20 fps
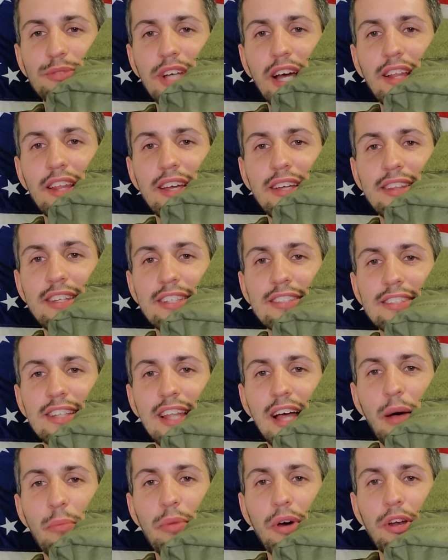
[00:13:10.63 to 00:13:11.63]
I like these a
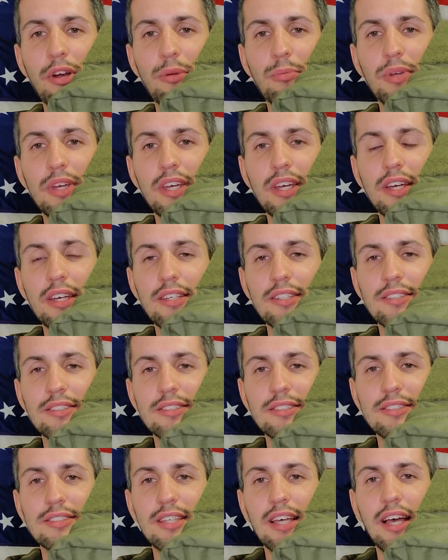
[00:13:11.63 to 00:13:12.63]
lot better
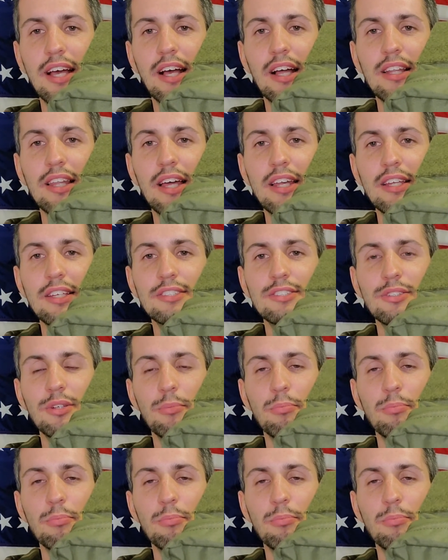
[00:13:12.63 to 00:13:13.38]
because a lot easier,